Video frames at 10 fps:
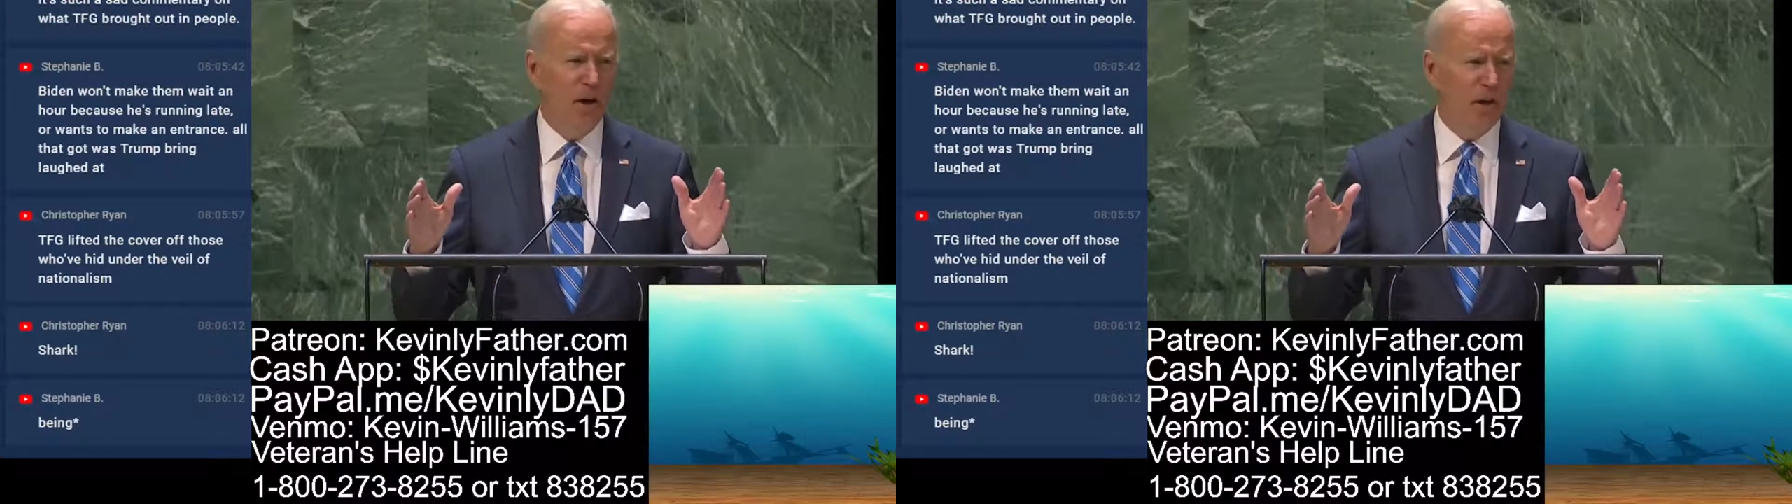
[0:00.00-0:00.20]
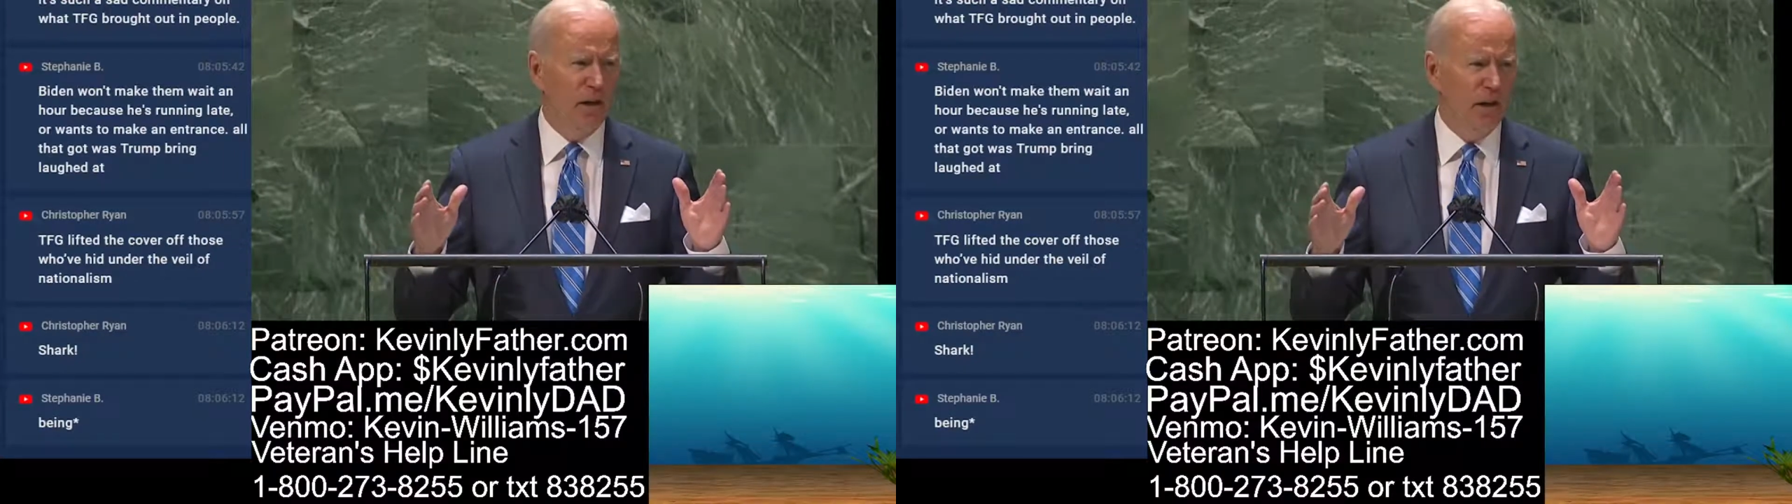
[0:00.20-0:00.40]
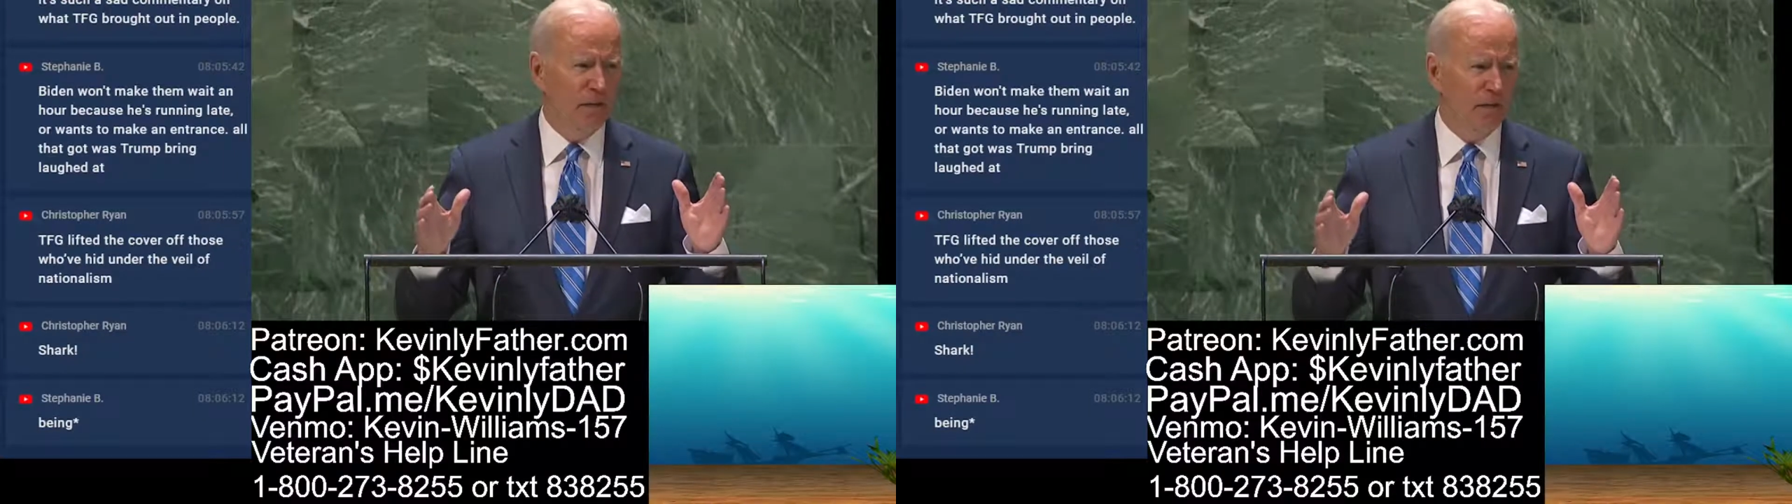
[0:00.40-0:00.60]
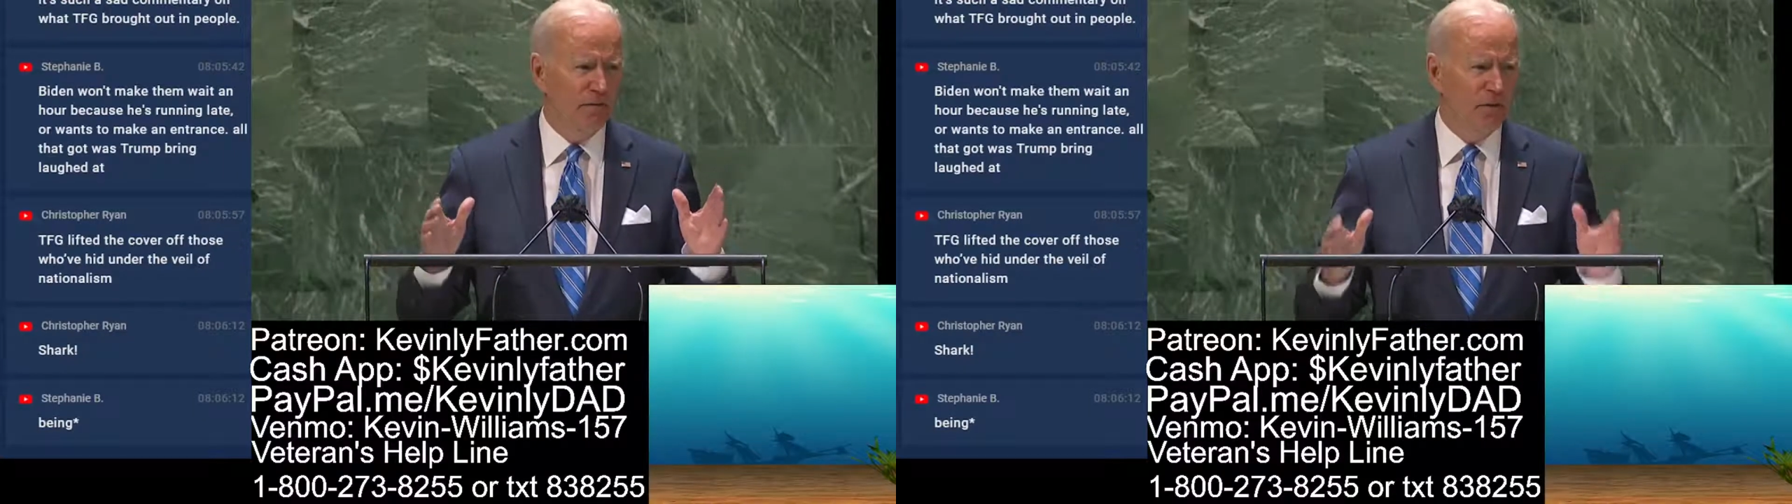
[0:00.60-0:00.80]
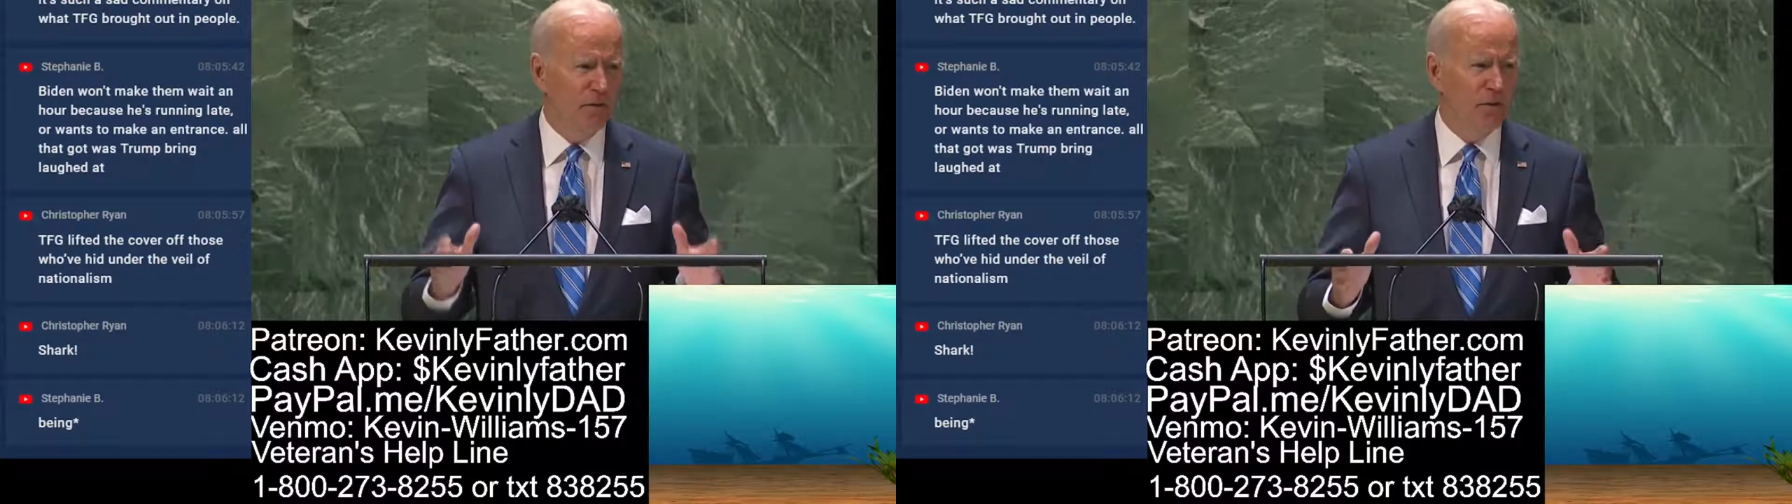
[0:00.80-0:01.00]
our collective
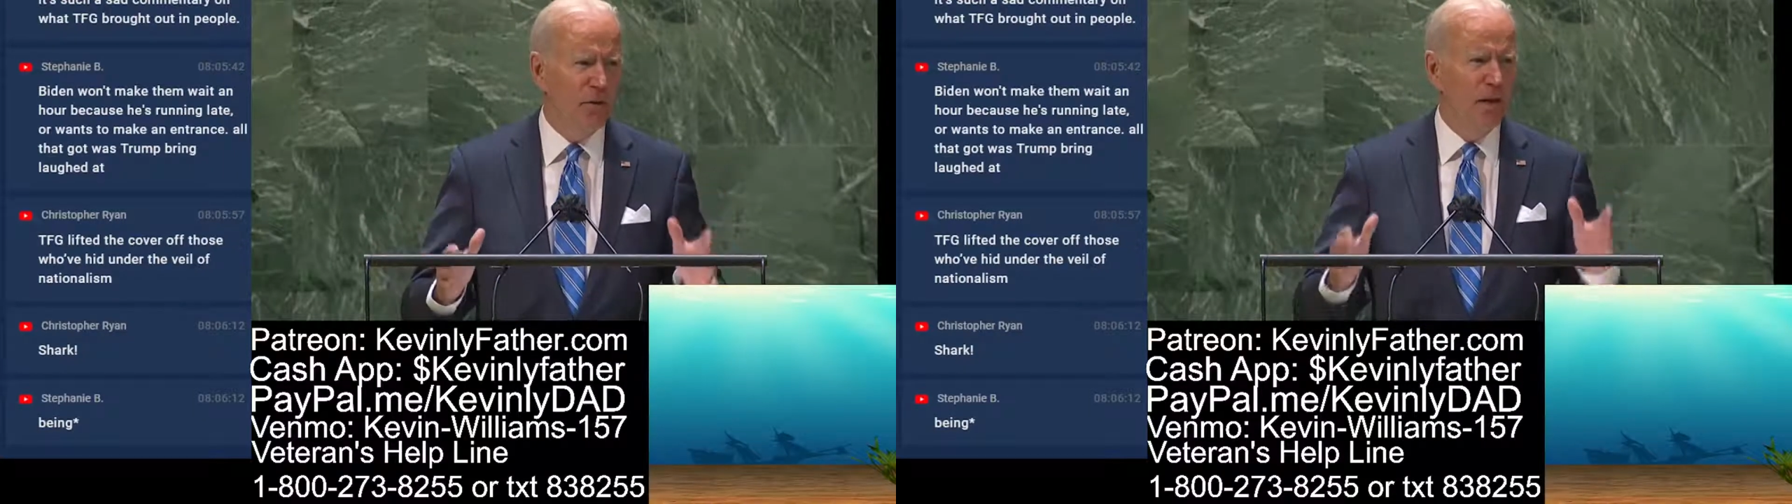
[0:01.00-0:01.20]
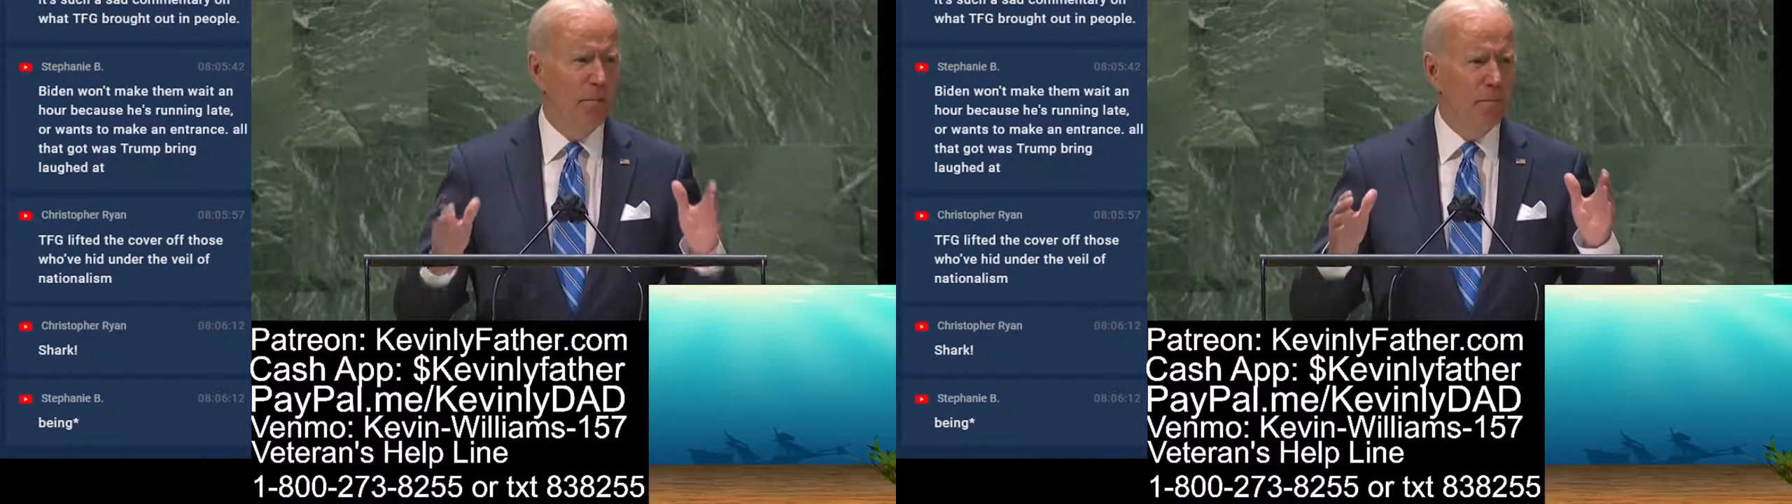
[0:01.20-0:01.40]
future